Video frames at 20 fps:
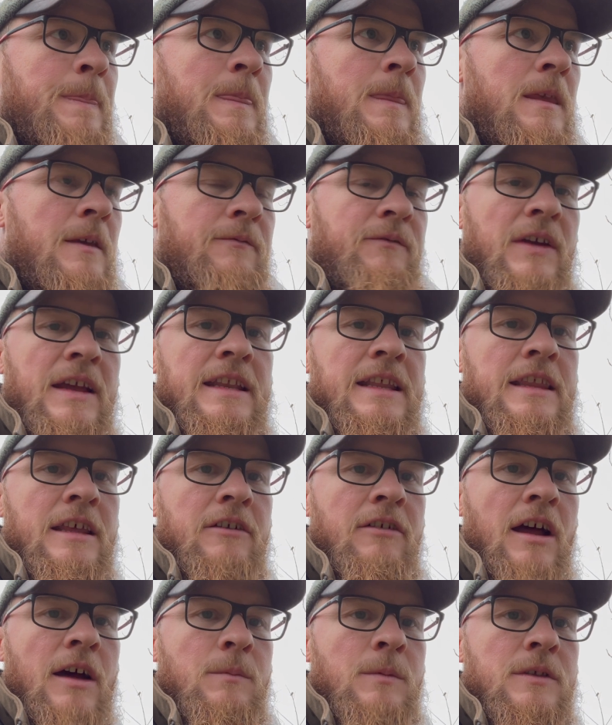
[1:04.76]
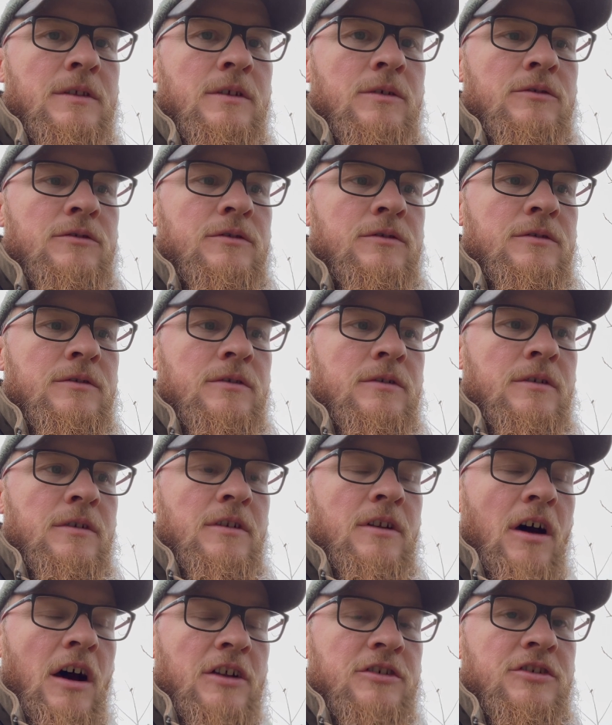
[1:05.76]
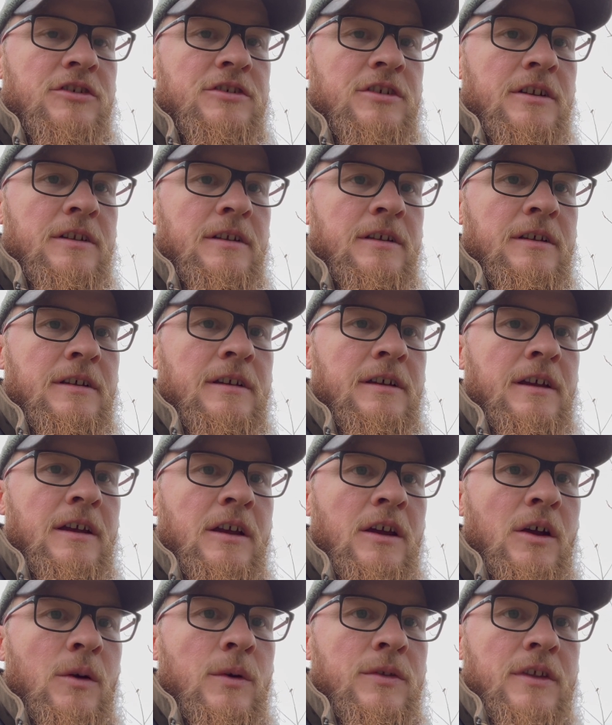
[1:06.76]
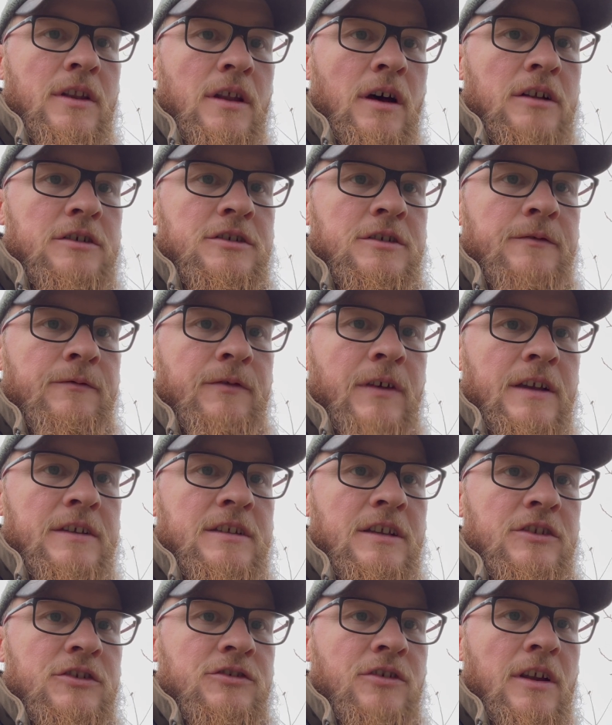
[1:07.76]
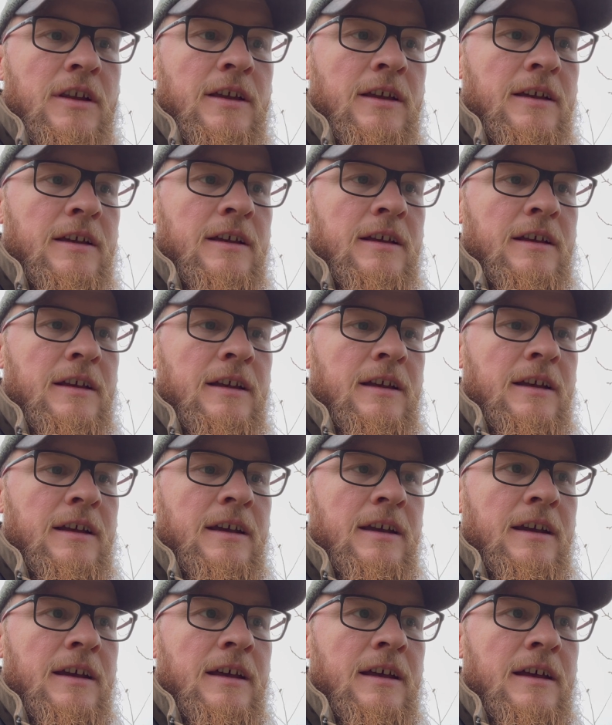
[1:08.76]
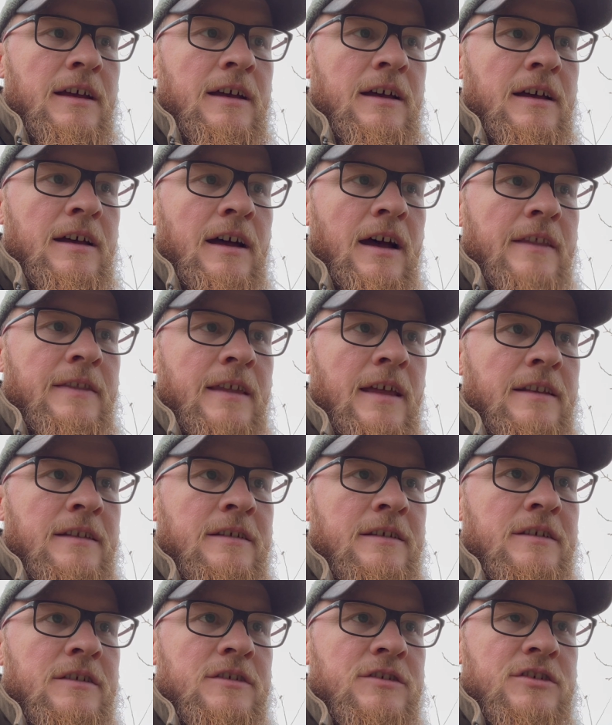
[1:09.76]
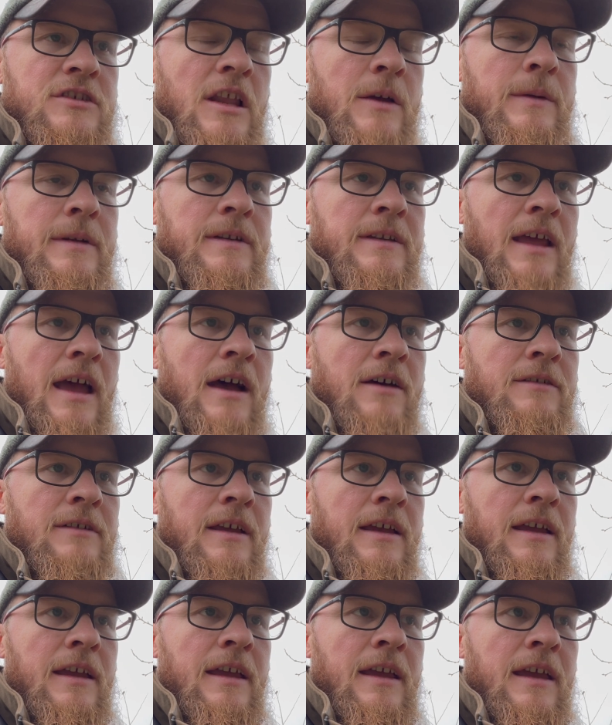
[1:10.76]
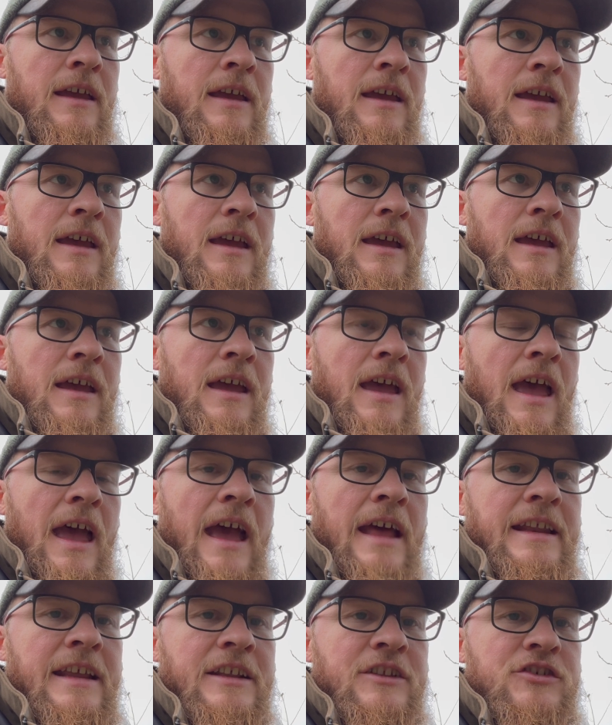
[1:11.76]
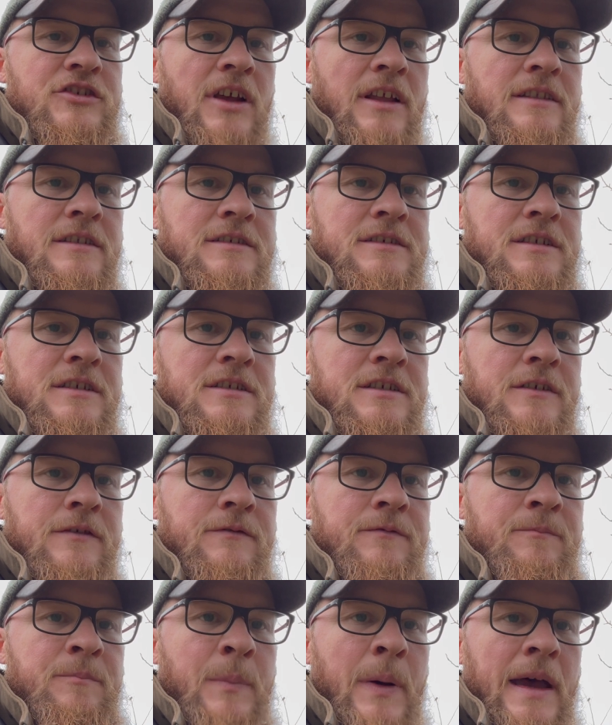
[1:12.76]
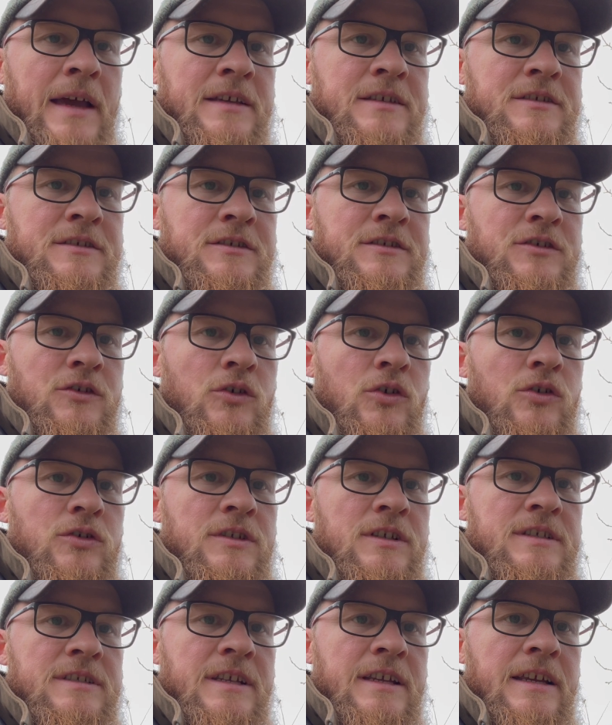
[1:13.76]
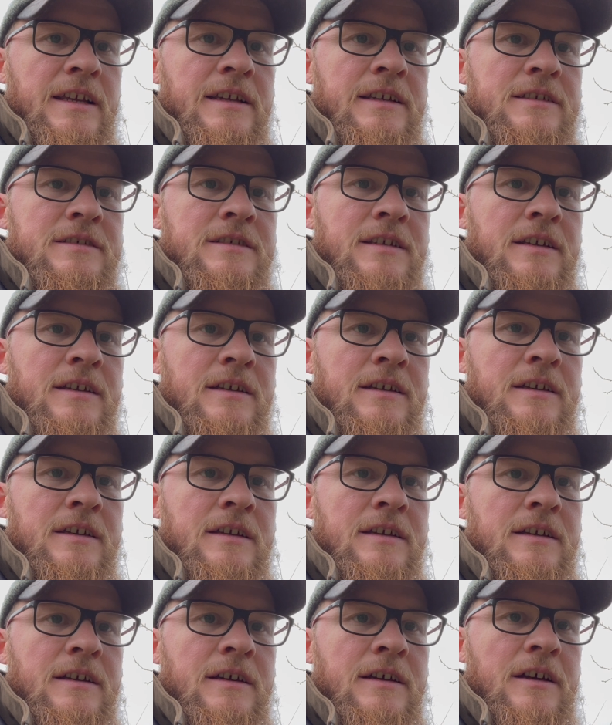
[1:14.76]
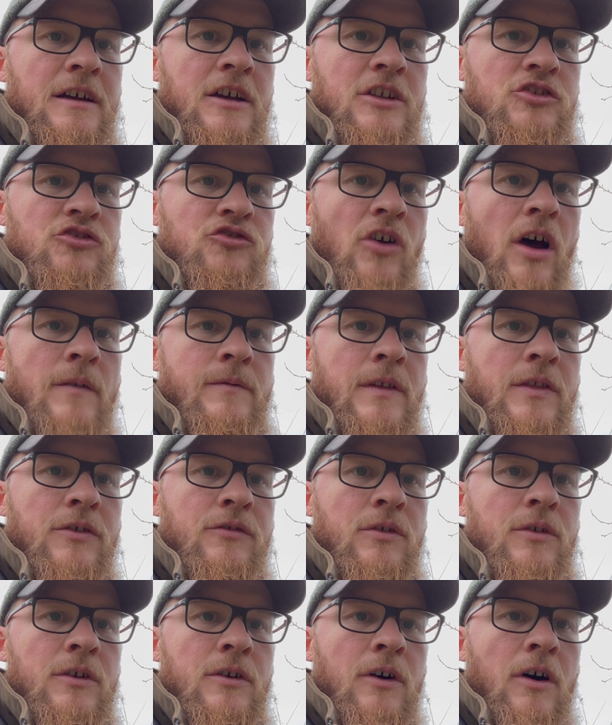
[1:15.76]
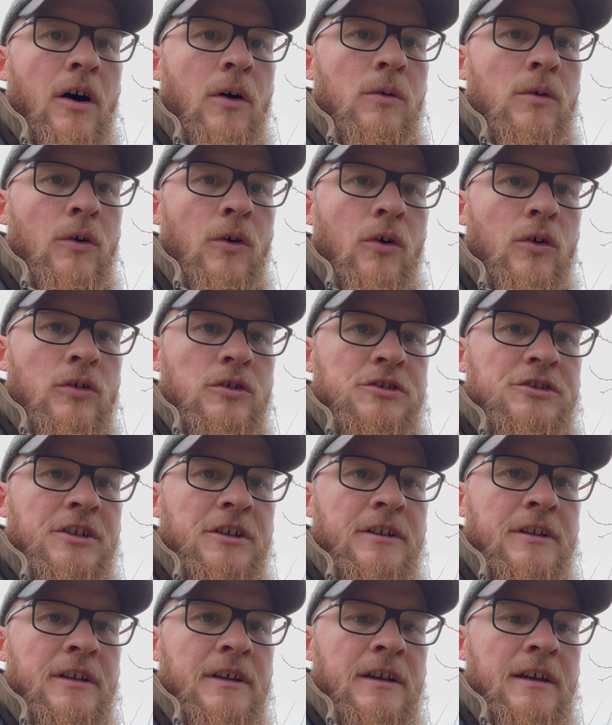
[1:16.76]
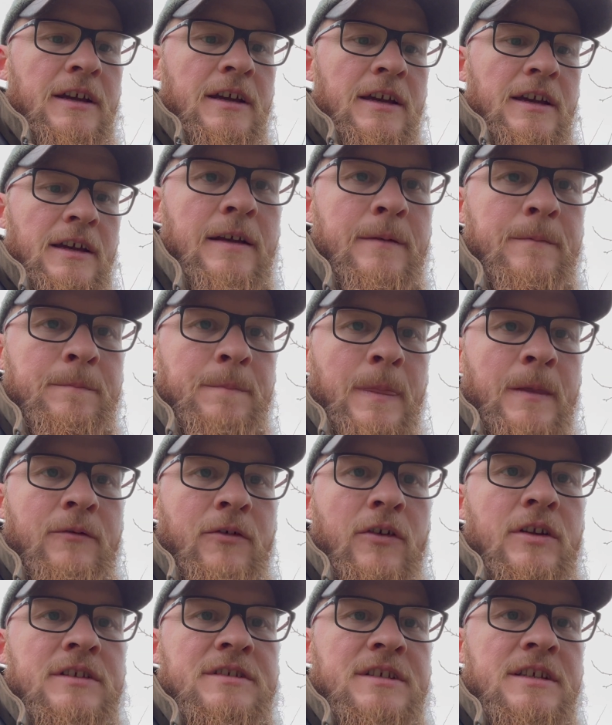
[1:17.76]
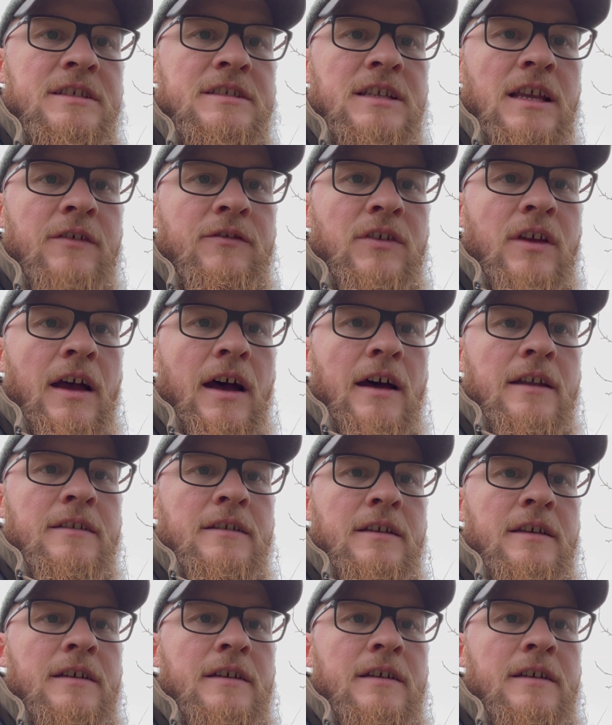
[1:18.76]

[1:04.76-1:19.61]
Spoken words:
feeding the ground with nitrogen, with the nitrogen fixing tree, and then slowing down any chances of pests or disease driving through your whole orchard. For instance, if you had